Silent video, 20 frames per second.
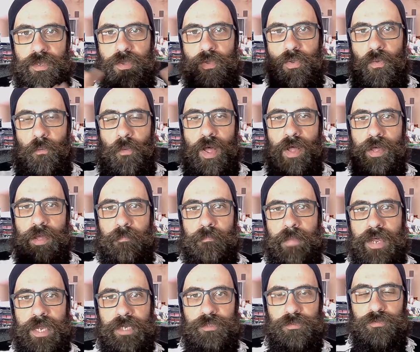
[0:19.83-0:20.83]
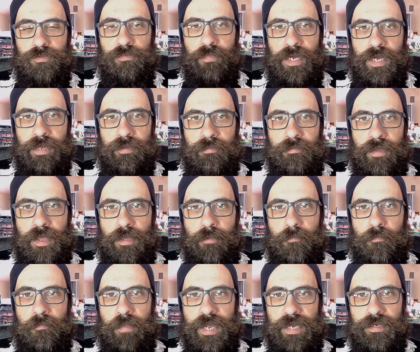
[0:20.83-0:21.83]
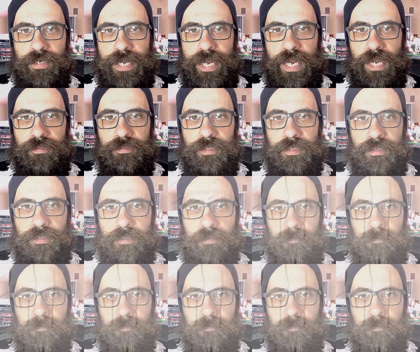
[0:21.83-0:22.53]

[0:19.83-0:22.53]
Welcome back to my main attic.